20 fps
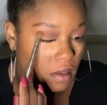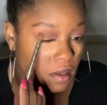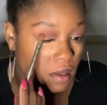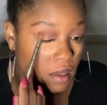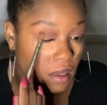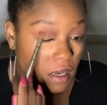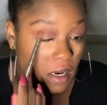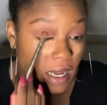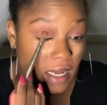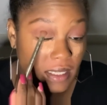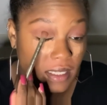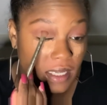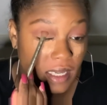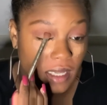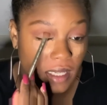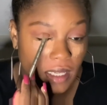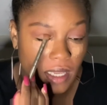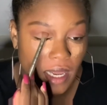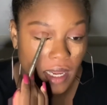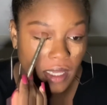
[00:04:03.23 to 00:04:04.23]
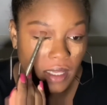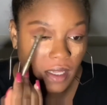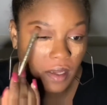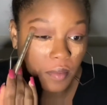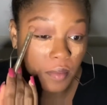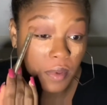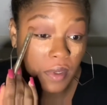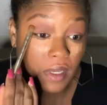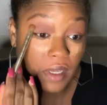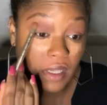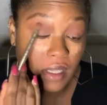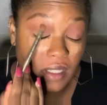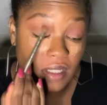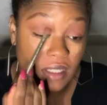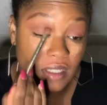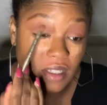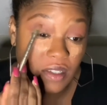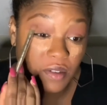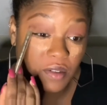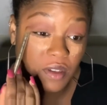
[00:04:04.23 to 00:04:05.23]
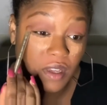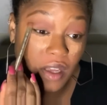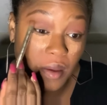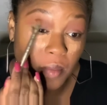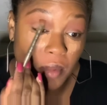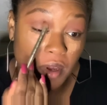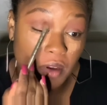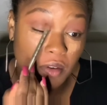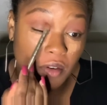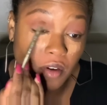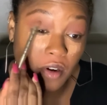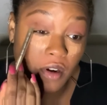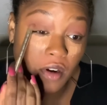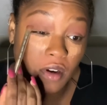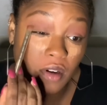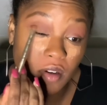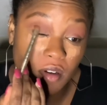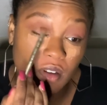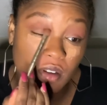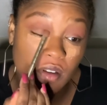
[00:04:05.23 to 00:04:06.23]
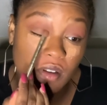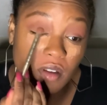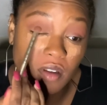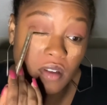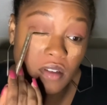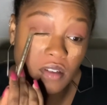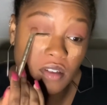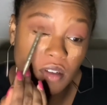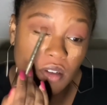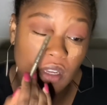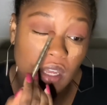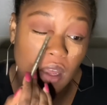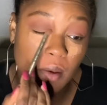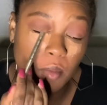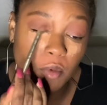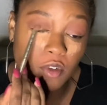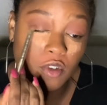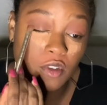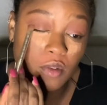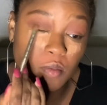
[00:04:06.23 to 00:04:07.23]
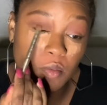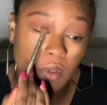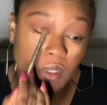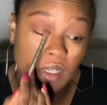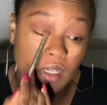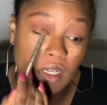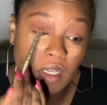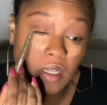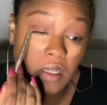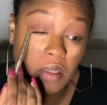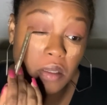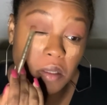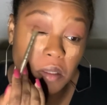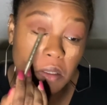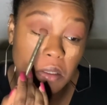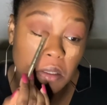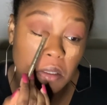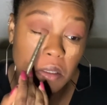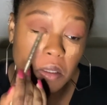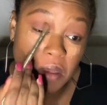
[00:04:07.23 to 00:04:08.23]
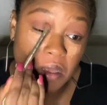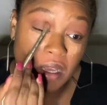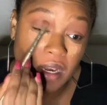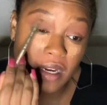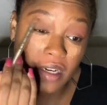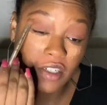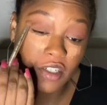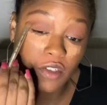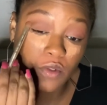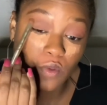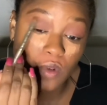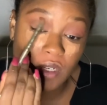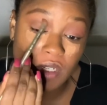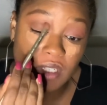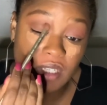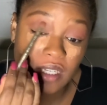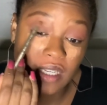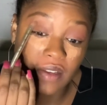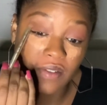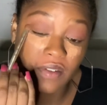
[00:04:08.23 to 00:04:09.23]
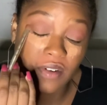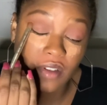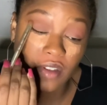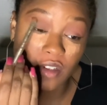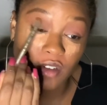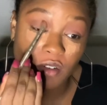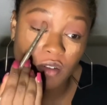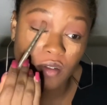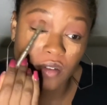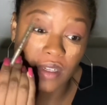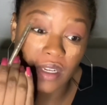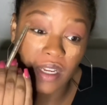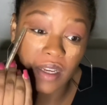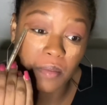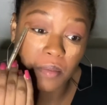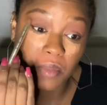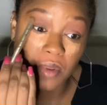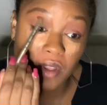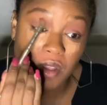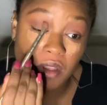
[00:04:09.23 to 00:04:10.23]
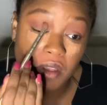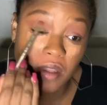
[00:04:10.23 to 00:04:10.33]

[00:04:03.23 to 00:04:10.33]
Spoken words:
And I say it lightly, but it still came out. It's okay, I'm gonna just blend it. I just wanted to give it a little depth.